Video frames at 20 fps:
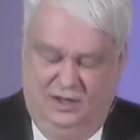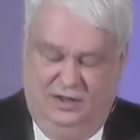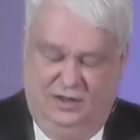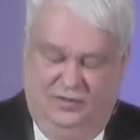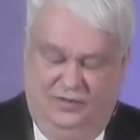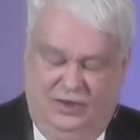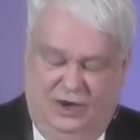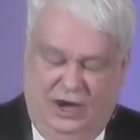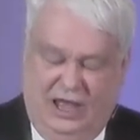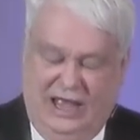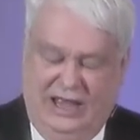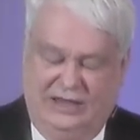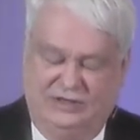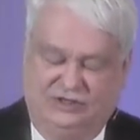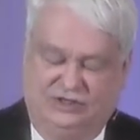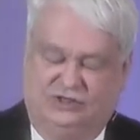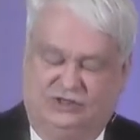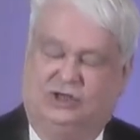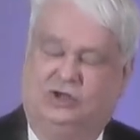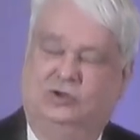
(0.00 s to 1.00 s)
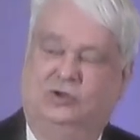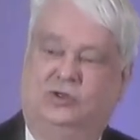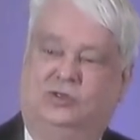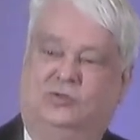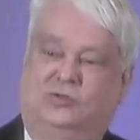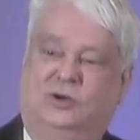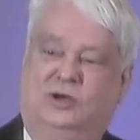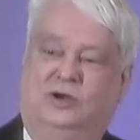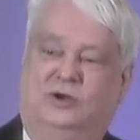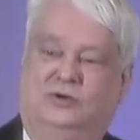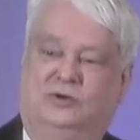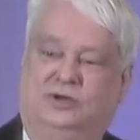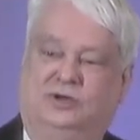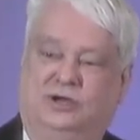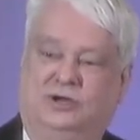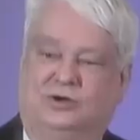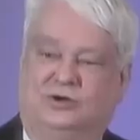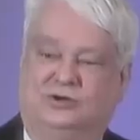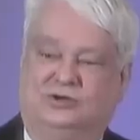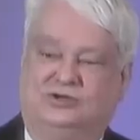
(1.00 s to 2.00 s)
the last two to three hundred
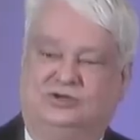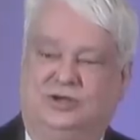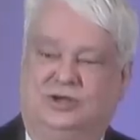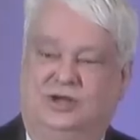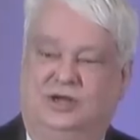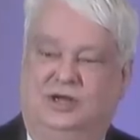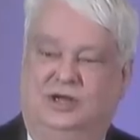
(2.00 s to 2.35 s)
years,